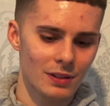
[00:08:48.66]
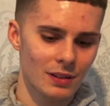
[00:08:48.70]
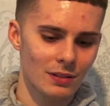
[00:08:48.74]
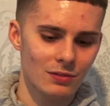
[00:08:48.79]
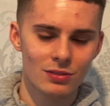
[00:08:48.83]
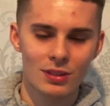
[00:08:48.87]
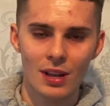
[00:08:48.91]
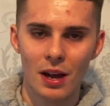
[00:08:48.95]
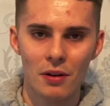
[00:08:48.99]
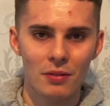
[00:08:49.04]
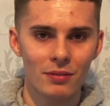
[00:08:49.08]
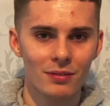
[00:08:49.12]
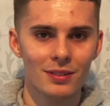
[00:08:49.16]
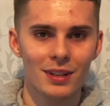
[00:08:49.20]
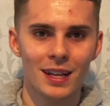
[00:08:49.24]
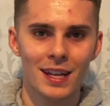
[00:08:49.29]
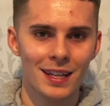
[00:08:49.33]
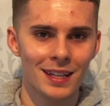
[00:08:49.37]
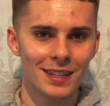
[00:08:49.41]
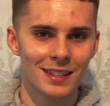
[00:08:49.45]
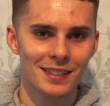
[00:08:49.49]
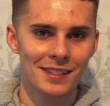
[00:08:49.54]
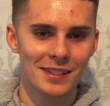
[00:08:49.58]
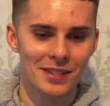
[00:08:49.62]
don't,
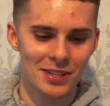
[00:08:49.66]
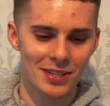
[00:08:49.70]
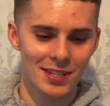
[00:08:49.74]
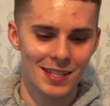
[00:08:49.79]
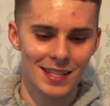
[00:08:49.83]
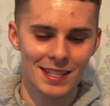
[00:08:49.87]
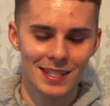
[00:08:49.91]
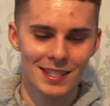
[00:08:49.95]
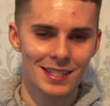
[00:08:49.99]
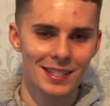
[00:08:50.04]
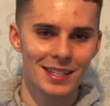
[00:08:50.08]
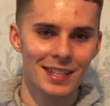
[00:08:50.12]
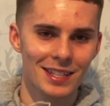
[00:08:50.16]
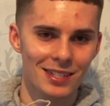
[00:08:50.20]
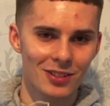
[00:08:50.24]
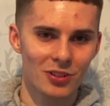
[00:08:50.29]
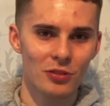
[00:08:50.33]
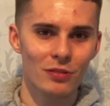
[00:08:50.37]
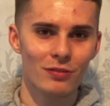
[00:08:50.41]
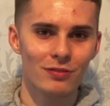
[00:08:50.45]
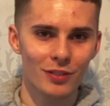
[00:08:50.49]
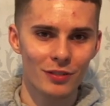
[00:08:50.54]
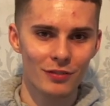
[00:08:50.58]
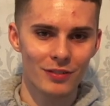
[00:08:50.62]
because it's
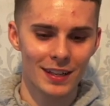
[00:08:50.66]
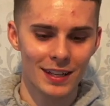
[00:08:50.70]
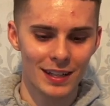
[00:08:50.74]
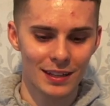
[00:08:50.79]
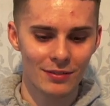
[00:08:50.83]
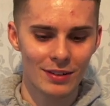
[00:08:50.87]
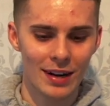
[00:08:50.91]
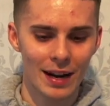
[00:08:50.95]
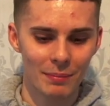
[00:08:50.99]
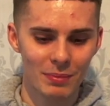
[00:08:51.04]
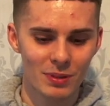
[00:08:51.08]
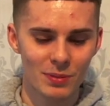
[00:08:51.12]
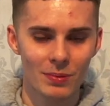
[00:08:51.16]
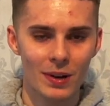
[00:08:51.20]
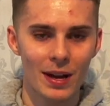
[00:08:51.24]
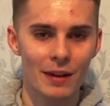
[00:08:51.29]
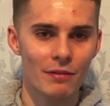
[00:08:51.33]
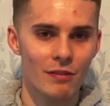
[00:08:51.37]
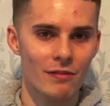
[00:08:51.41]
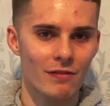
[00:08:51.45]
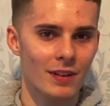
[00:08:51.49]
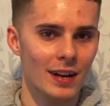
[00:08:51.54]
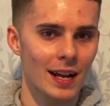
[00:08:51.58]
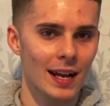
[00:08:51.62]
awful for hill reps, but
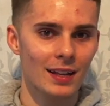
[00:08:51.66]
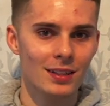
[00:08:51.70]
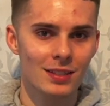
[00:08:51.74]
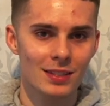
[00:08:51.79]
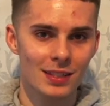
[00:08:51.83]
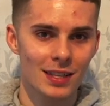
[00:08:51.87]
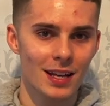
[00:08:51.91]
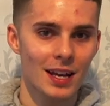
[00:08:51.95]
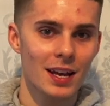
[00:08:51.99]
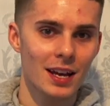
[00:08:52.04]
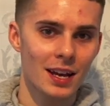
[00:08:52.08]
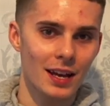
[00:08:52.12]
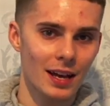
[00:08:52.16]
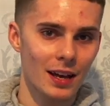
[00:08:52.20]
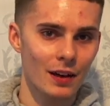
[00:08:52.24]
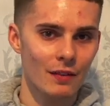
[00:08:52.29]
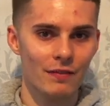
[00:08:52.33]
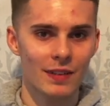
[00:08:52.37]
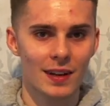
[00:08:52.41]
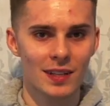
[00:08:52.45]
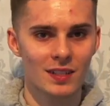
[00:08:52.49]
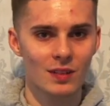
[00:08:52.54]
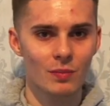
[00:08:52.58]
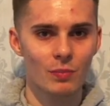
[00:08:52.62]
everything else at
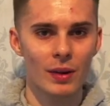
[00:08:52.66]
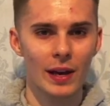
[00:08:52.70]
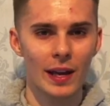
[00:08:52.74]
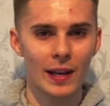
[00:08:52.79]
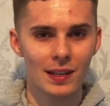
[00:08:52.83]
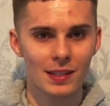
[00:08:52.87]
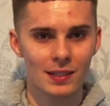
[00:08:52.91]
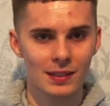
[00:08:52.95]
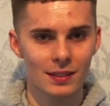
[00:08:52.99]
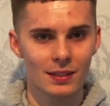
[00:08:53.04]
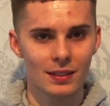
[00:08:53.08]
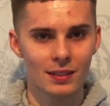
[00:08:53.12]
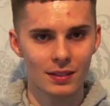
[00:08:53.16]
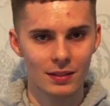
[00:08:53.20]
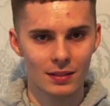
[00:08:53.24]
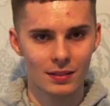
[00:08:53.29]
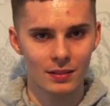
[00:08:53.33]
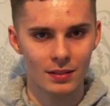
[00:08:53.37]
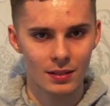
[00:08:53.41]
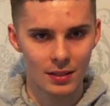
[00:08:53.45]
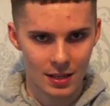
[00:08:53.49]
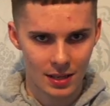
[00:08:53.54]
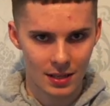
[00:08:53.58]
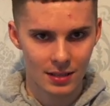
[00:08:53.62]
faster pace,
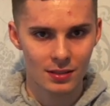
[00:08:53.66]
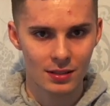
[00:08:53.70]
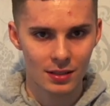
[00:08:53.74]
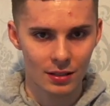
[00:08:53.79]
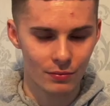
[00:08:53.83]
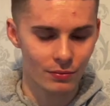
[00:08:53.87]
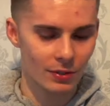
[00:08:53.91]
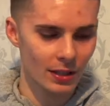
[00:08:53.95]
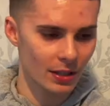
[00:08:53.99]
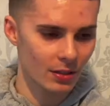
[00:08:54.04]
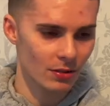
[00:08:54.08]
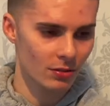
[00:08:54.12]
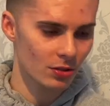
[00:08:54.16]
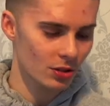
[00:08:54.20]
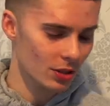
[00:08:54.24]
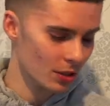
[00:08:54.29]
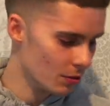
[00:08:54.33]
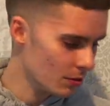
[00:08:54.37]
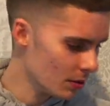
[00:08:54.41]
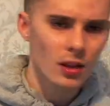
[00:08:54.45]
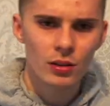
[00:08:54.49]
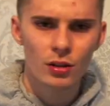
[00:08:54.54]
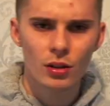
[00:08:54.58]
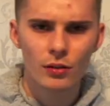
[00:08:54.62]
it's still a really good
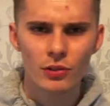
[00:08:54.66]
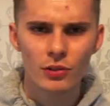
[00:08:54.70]
shoe. The other